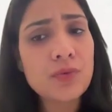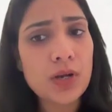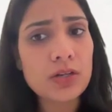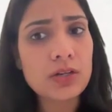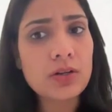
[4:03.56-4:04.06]
you
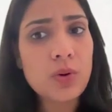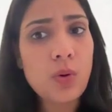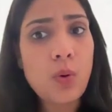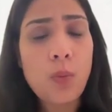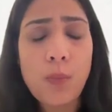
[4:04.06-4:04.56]
wondered
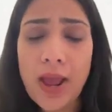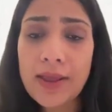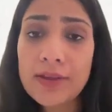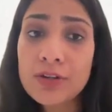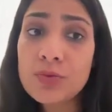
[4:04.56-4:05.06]

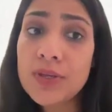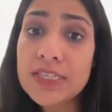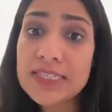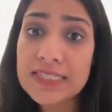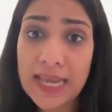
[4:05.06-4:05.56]
why do
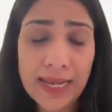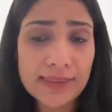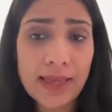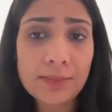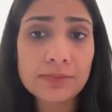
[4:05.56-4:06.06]
we
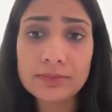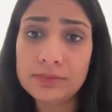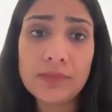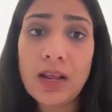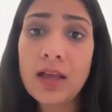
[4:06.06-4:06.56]
stack them